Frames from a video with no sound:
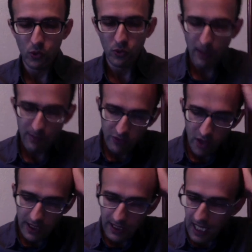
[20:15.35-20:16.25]

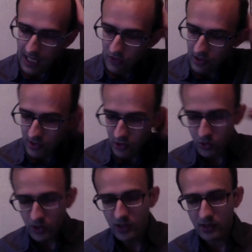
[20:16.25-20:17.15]
ramifying addresses to
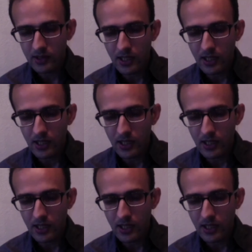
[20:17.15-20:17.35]
yield